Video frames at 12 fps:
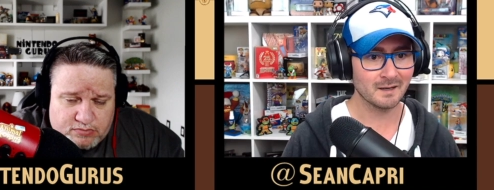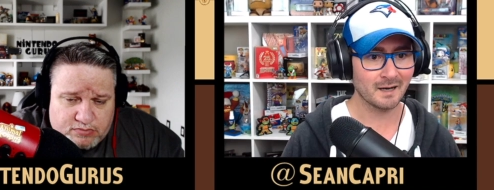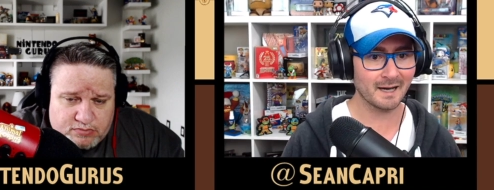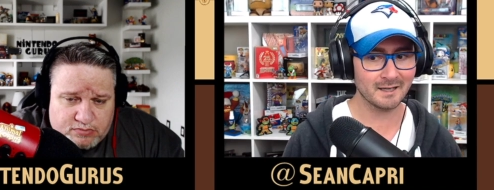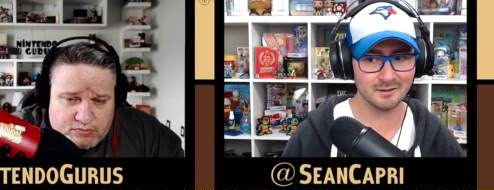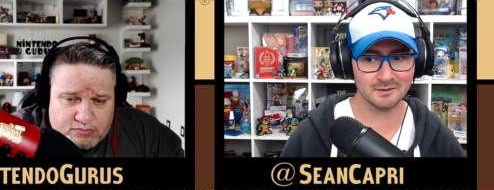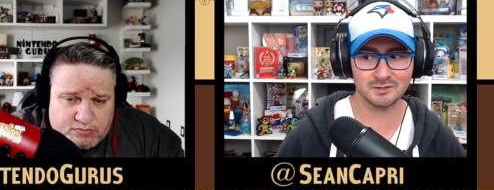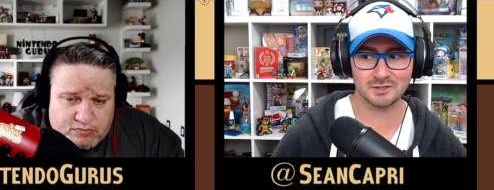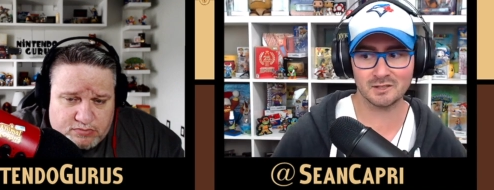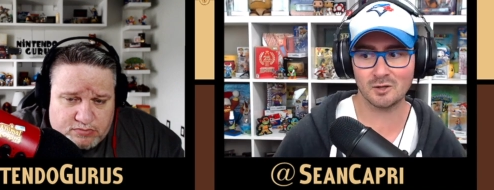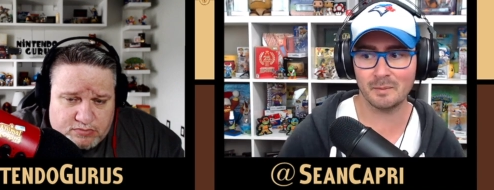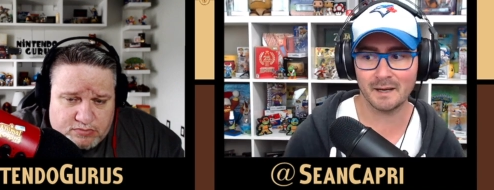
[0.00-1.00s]
Speaker 1: I could
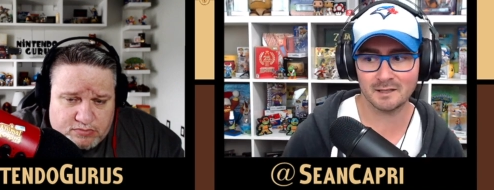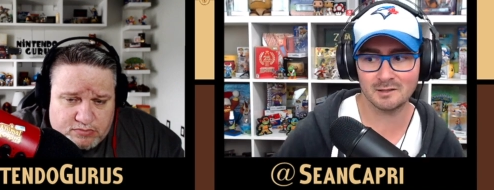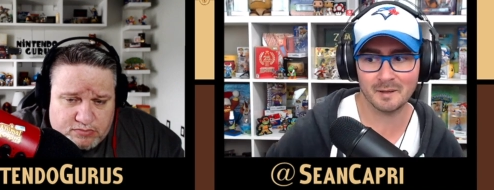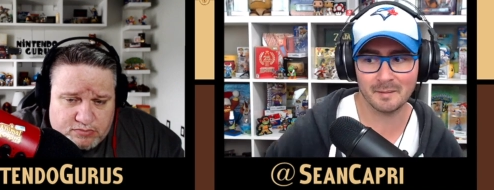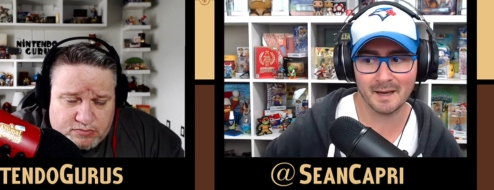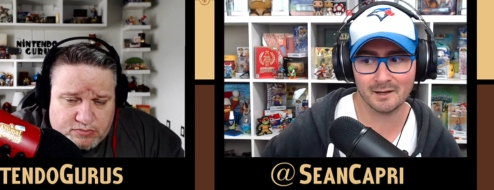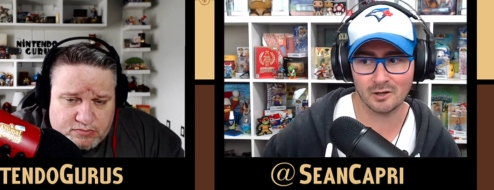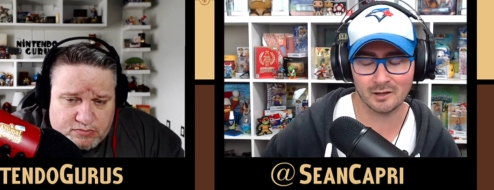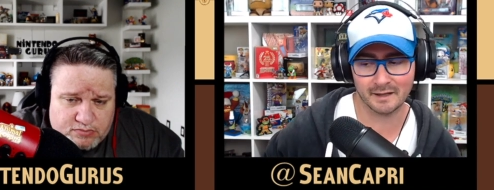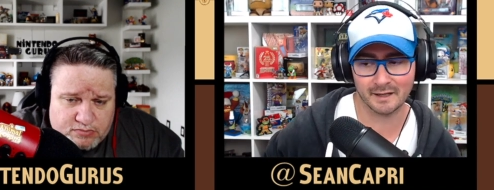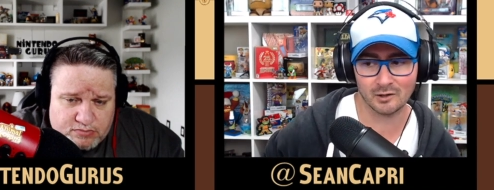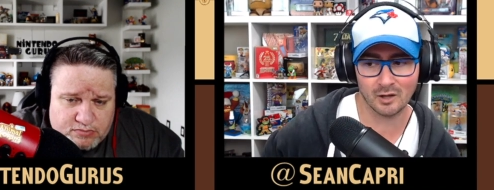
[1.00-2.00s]
legit go back into my backlog,
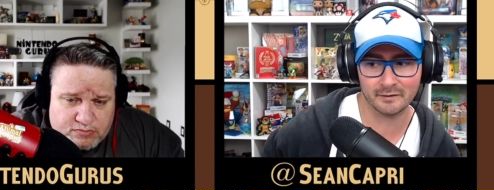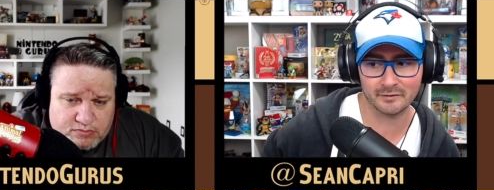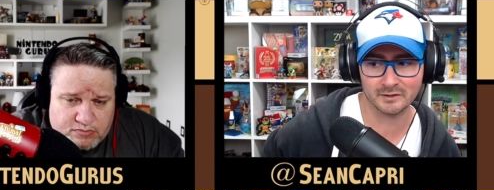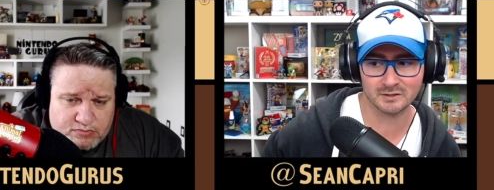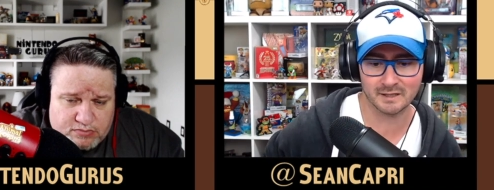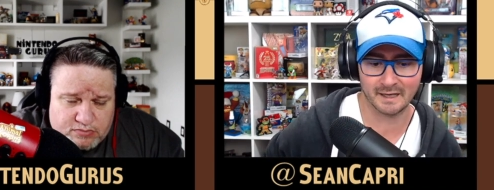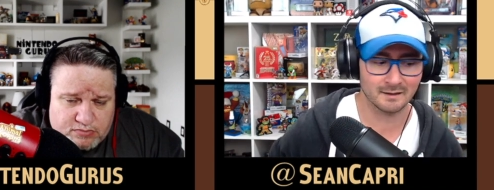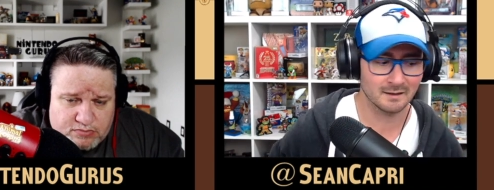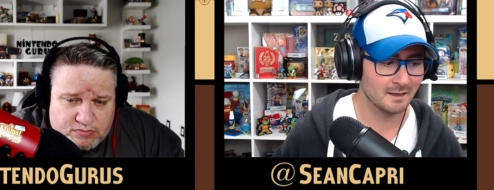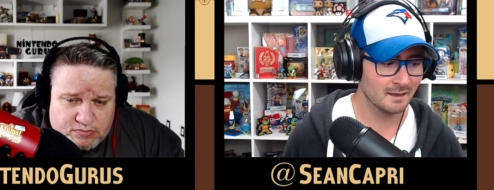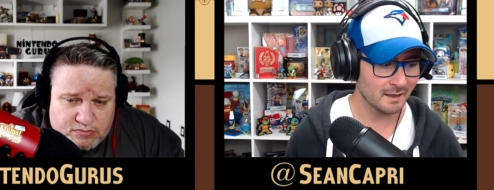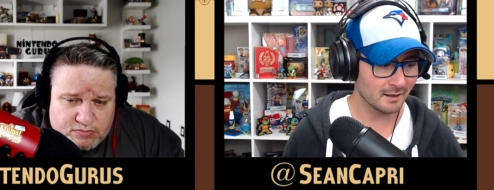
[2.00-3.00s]
like a lot of us can,
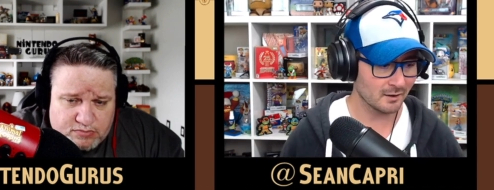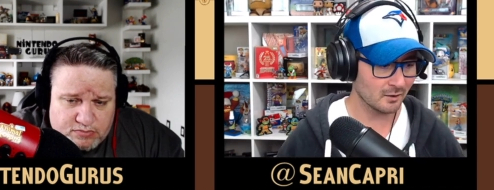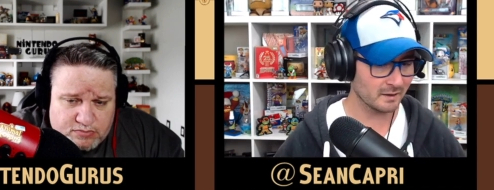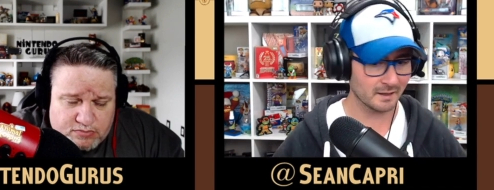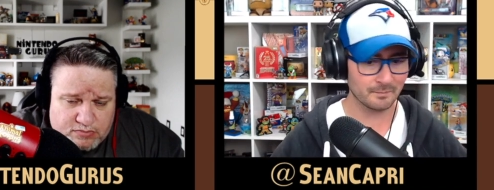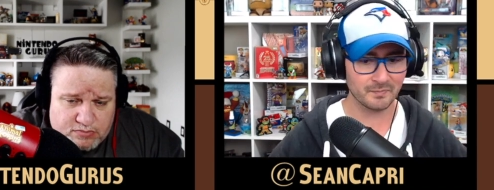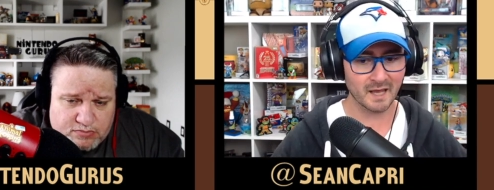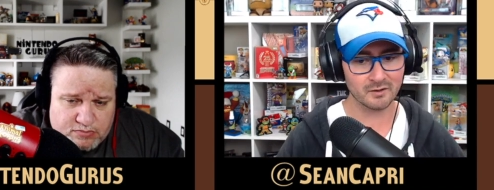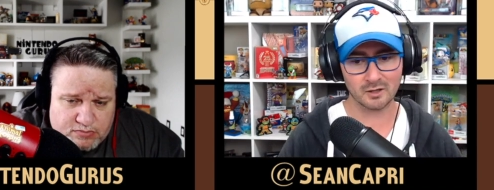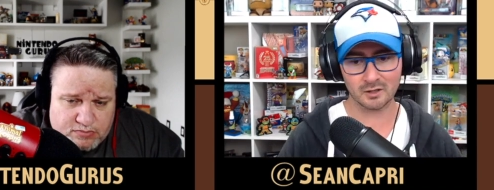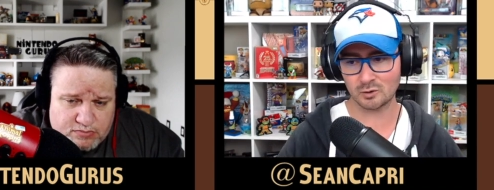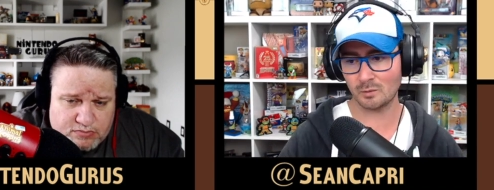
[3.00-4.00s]
and go like now
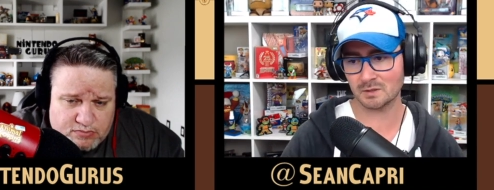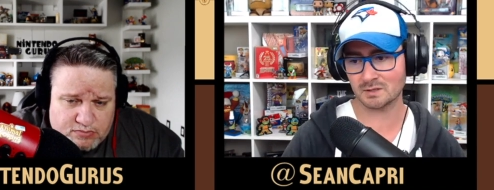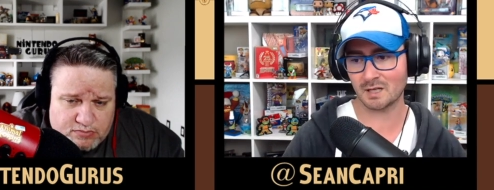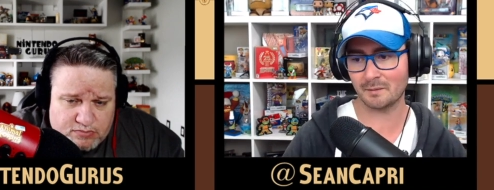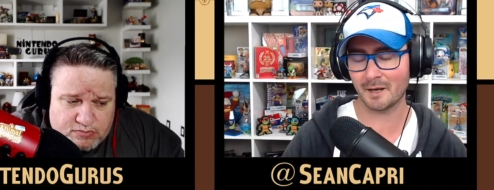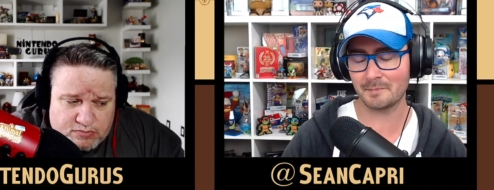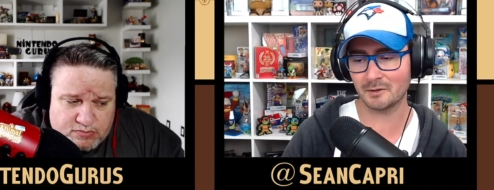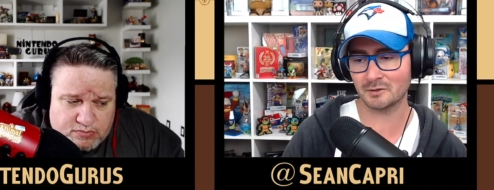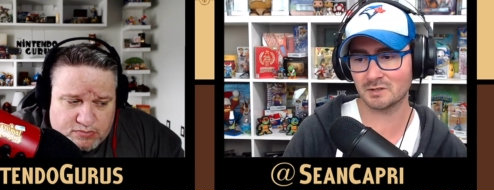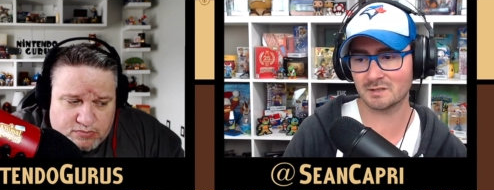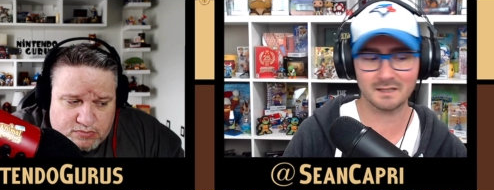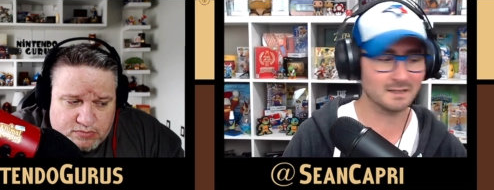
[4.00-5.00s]
that October is coming up. I was
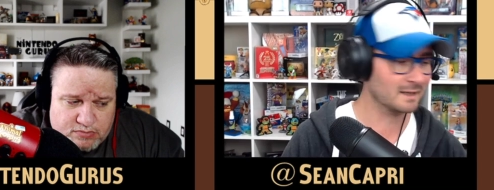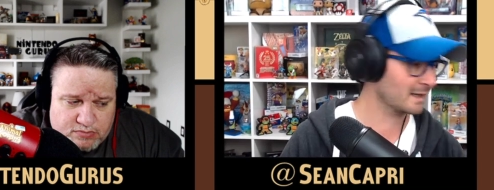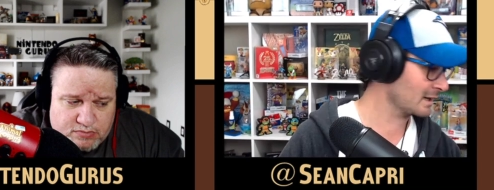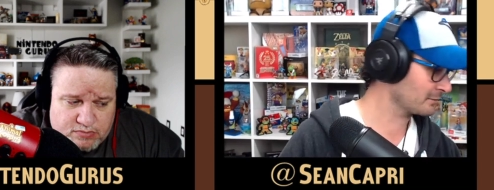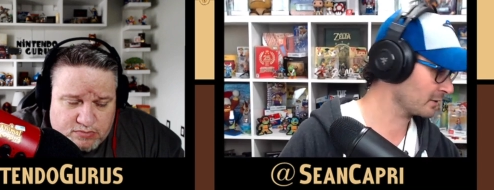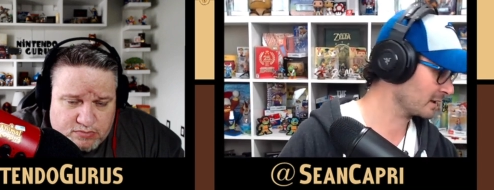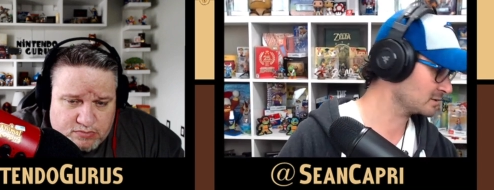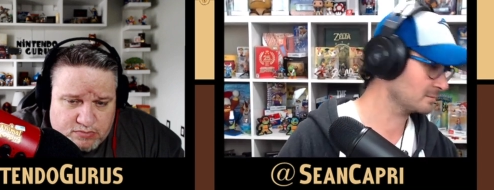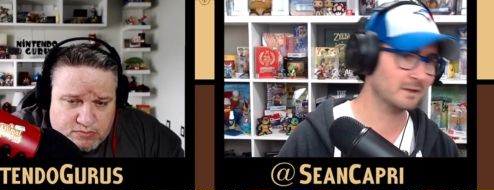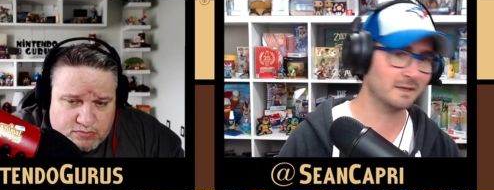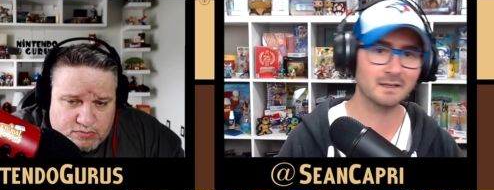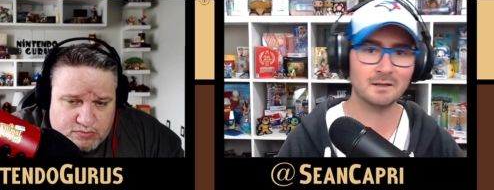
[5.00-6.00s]
just thinking like I never actually
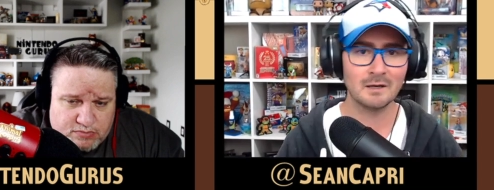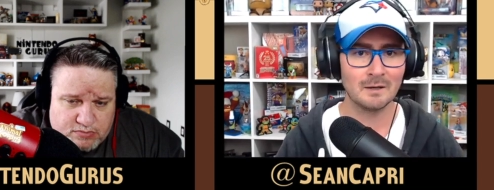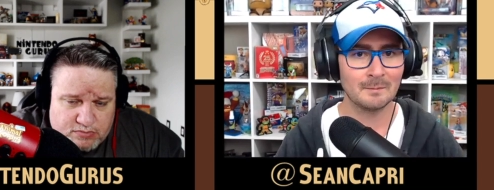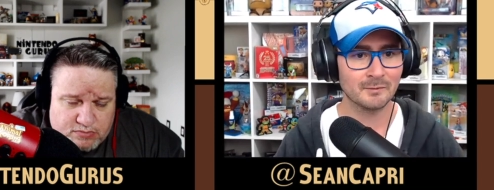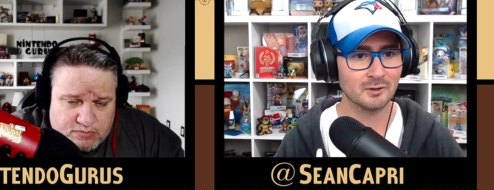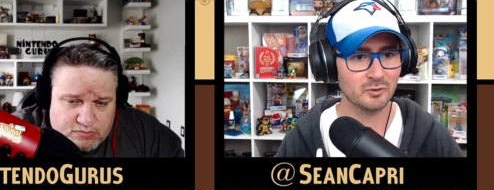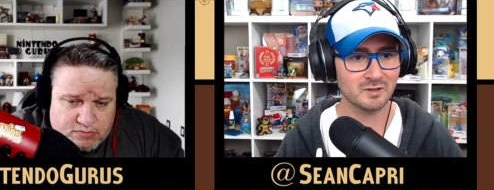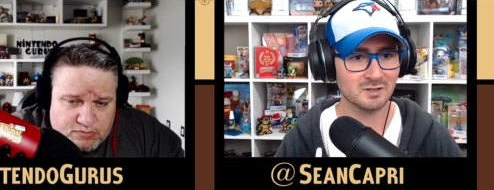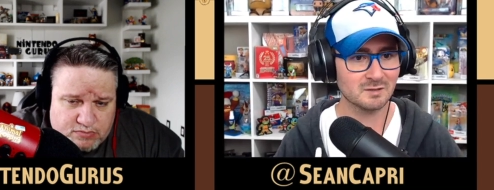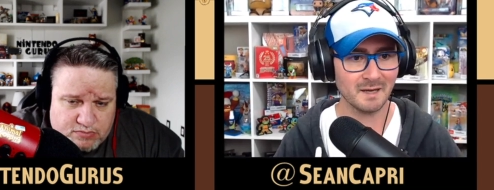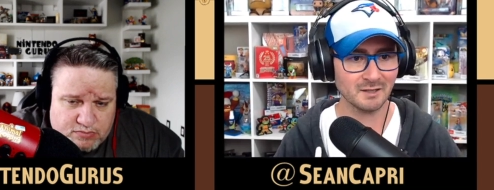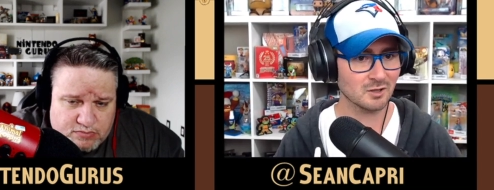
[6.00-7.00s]
played Luigi's
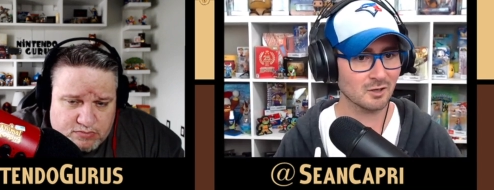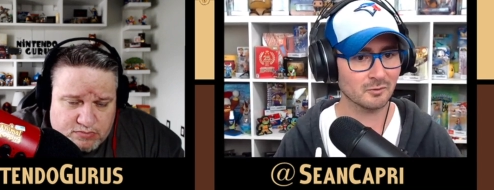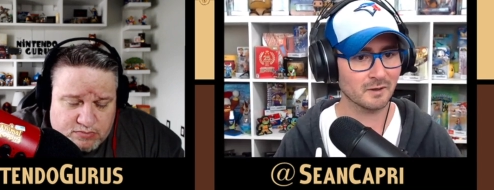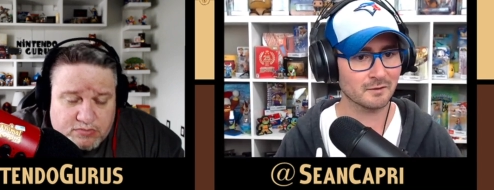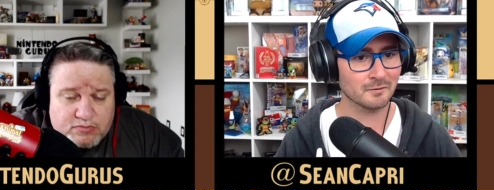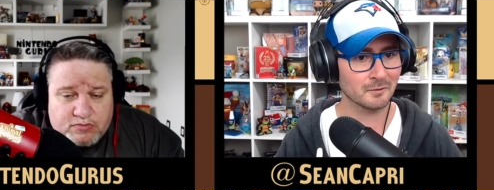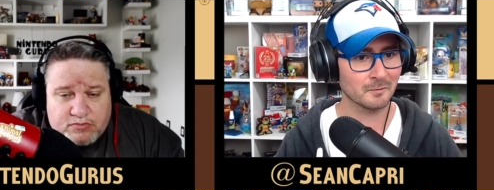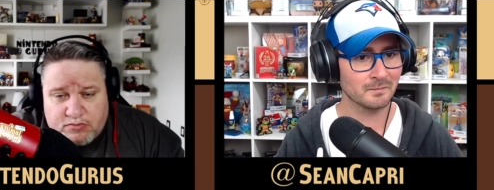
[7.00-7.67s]
Mansion all the way through.